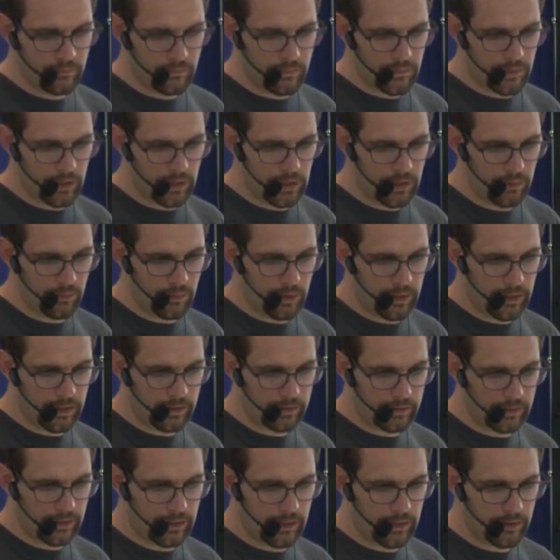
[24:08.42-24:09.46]
Okay, what else
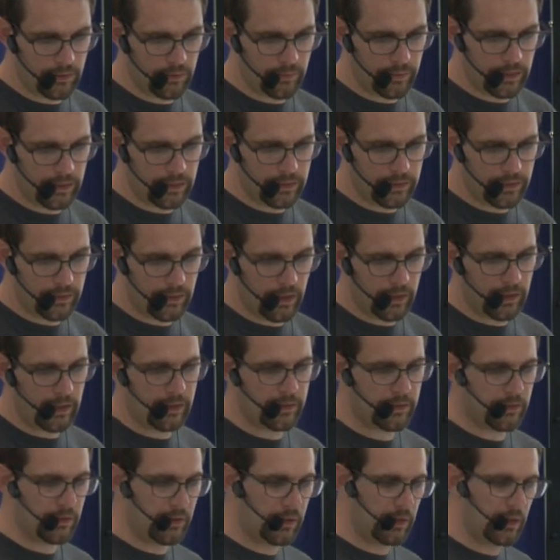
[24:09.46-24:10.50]
can I do with this? Okay,
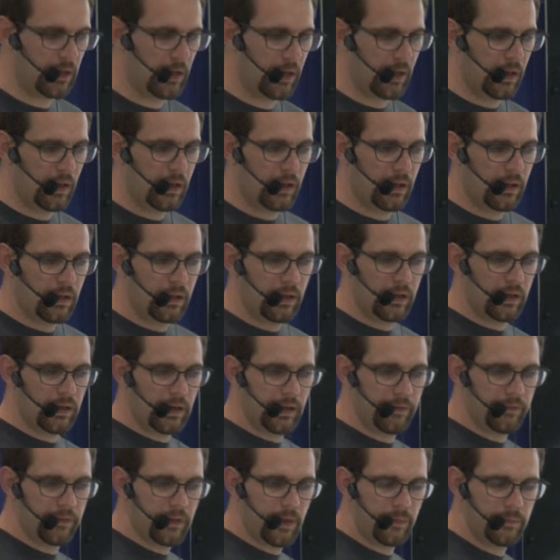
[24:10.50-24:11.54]
so here
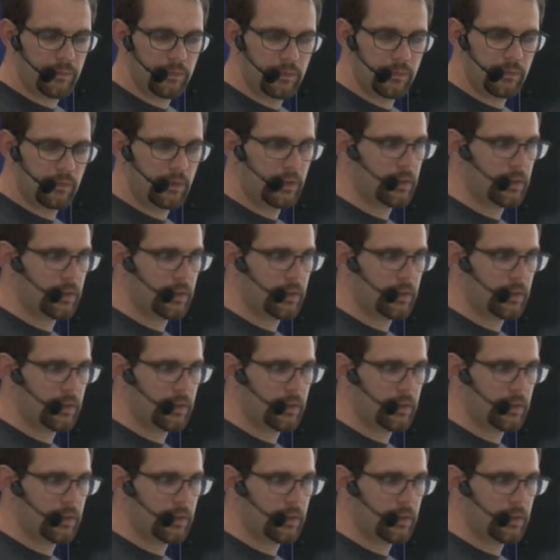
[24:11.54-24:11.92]
I've come.